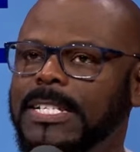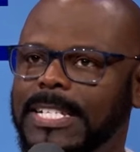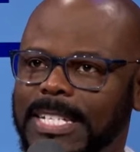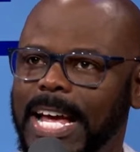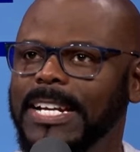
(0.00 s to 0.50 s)

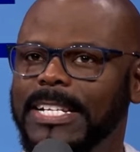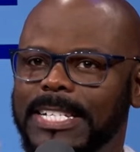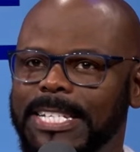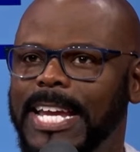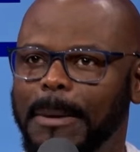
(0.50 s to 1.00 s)
Society's
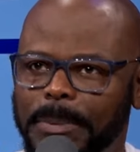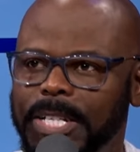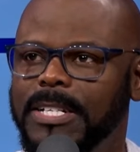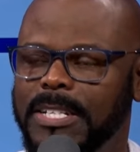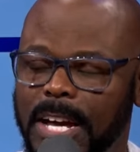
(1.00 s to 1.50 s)
mm.
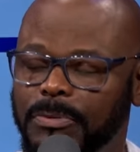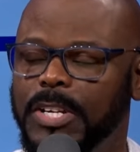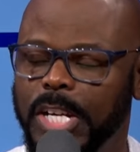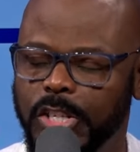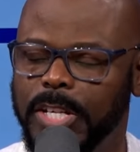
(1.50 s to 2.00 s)
defin definition,